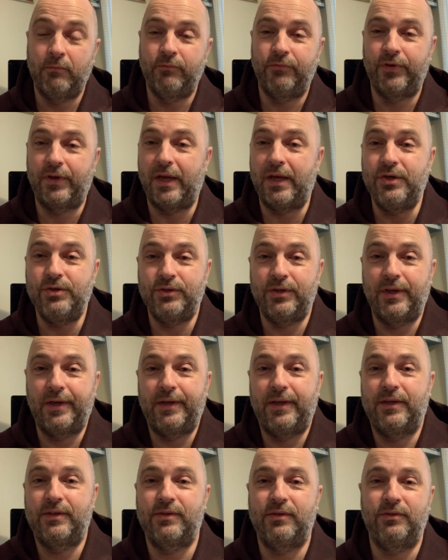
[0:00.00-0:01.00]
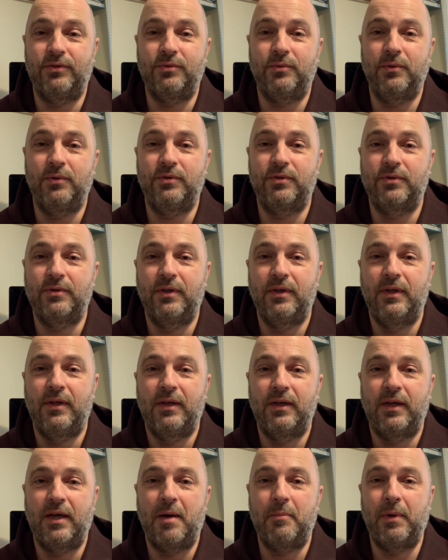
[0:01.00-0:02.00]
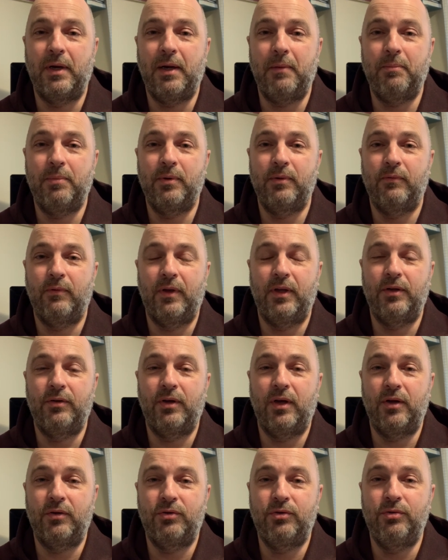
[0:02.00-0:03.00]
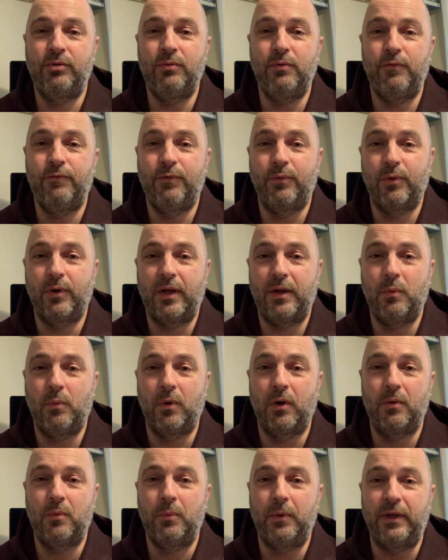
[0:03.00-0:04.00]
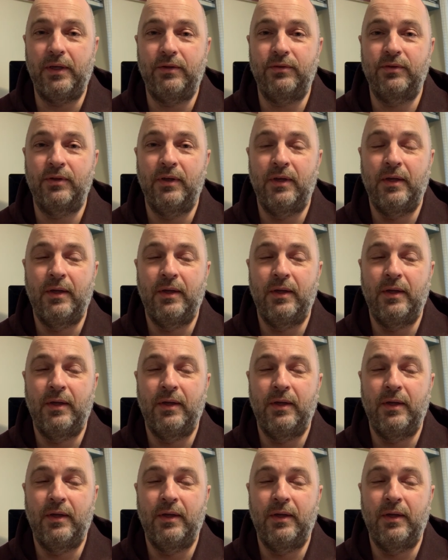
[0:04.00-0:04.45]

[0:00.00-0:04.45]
vacation, I guess, in sorts, coming up, and 2 4-day work weeks,